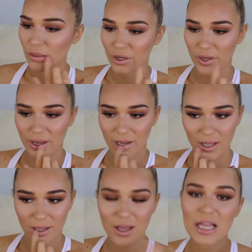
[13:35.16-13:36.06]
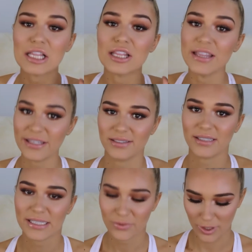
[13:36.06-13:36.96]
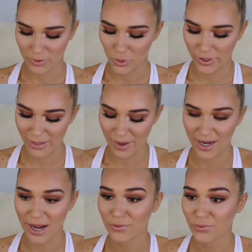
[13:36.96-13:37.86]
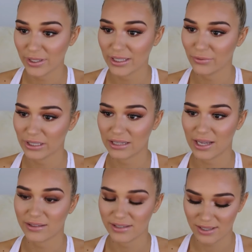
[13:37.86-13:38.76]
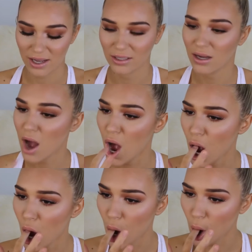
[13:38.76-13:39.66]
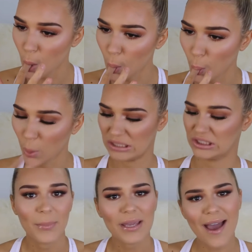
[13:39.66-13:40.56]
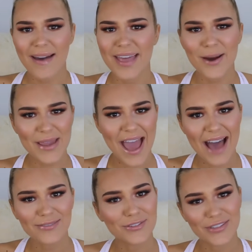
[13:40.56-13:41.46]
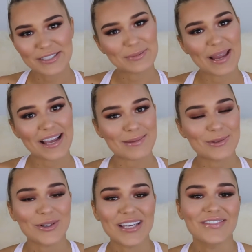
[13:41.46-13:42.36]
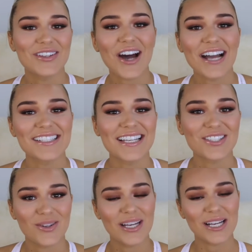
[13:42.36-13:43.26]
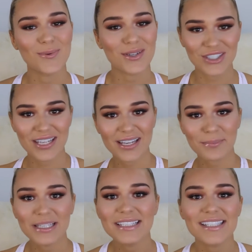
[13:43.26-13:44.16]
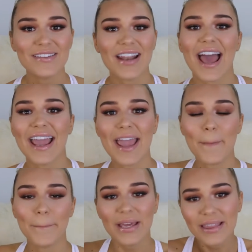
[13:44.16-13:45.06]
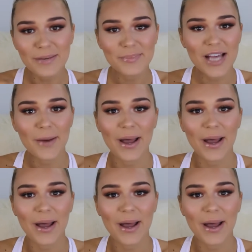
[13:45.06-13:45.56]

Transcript: Okay, this is what I'm talking about. I really like this color. But yeah, there we have the finished makeup look. If you guys enjoyed watching it, please give it a big thumbs up.